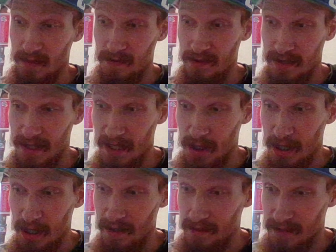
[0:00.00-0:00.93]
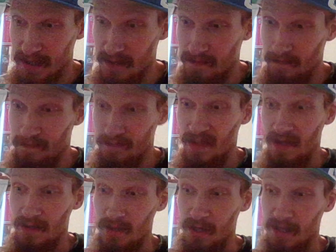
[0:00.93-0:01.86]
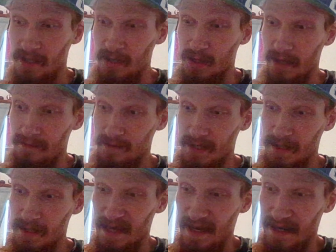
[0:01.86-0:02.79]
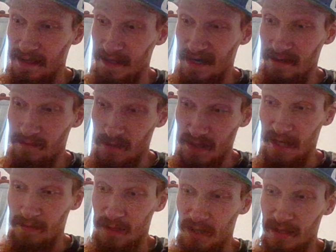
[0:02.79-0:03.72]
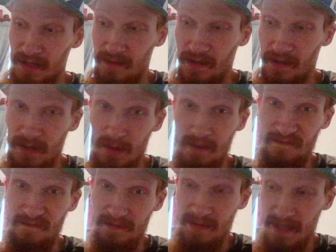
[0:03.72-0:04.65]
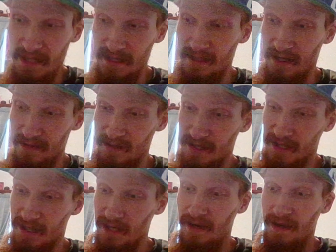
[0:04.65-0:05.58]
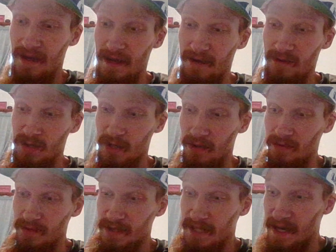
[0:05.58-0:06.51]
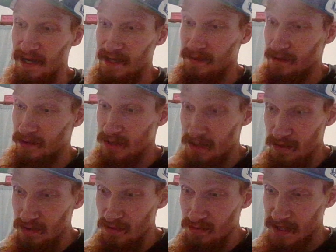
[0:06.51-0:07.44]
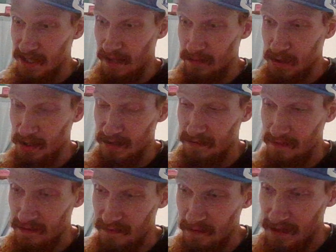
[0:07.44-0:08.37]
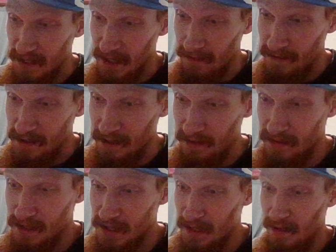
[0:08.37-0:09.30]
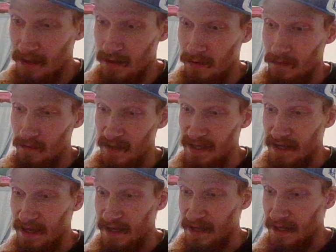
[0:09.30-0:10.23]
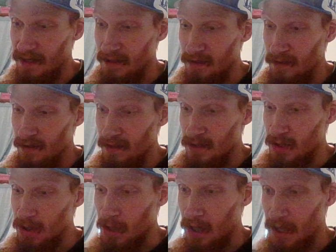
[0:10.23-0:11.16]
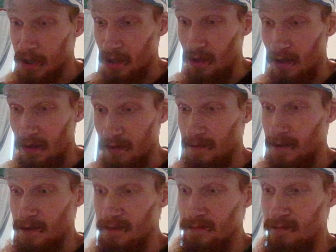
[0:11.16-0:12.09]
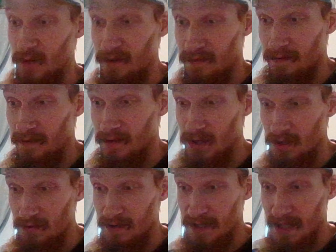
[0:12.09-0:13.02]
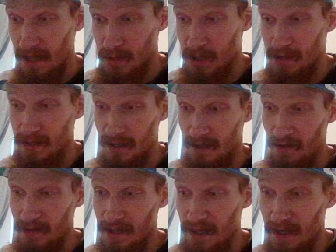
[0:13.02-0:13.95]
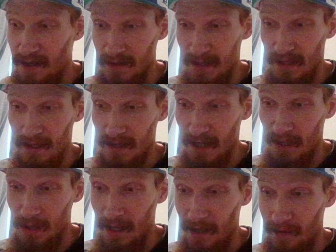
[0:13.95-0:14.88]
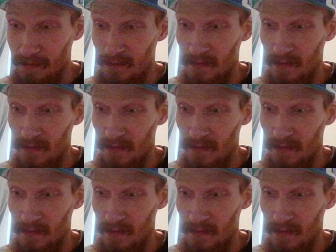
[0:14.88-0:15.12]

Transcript: for 6 yards. Justin Jefferson had 8 receptions for 115 yards. Aaron Jones had 2 receptions for 37 yards. We had Josh Oliver with 2 receptions, 30 yards, and a touchdown.